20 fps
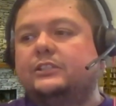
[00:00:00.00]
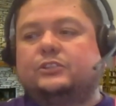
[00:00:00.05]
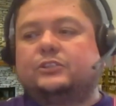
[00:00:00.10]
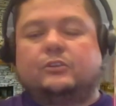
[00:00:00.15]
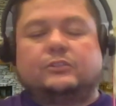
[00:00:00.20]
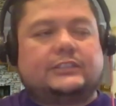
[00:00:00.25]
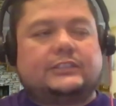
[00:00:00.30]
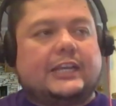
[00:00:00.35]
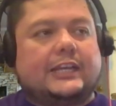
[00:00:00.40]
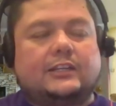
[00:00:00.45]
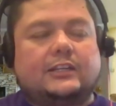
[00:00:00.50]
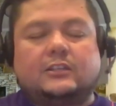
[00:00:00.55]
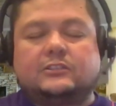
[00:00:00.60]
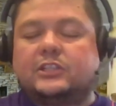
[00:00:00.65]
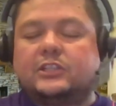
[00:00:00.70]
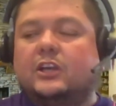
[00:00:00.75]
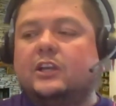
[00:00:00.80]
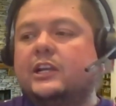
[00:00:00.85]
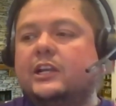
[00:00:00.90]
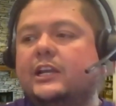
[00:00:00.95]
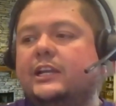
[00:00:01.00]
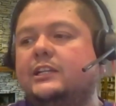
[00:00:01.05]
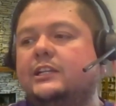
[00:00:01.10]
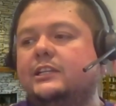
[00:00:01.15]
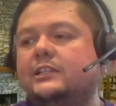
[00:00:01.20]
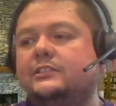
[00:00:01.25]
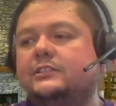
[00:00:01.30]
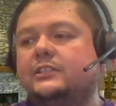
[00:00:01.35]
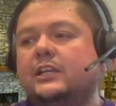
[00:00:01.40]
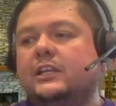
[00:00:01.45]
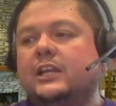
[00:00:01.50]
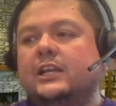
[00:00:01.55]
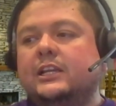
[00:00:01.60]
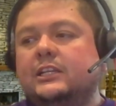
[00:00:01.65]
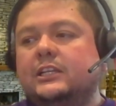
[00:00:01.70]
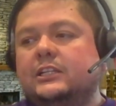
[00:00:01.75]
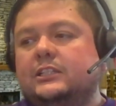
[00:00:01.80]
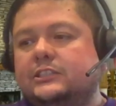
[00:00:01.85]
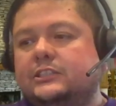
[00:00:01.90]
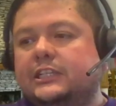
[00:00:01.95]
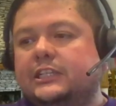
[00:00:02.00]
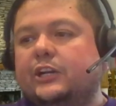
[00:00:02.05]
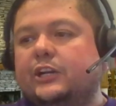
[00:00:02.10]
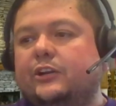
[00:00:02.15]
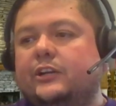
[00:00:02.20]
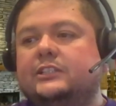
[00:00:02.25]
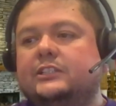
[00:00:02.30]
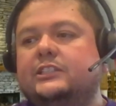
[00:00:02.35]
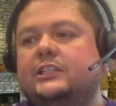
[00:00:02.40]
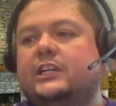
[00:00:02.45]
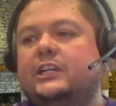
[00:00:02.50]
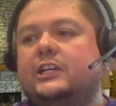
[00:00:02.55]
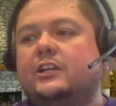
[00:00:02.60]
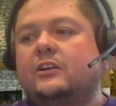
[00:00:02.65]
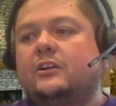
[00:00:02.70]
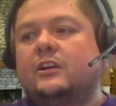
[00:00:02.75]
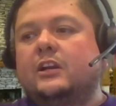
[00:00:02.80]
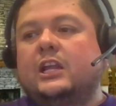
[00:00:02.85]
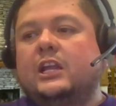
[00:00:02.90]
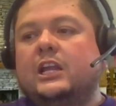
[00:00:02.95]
So SOC analyst, security engineer,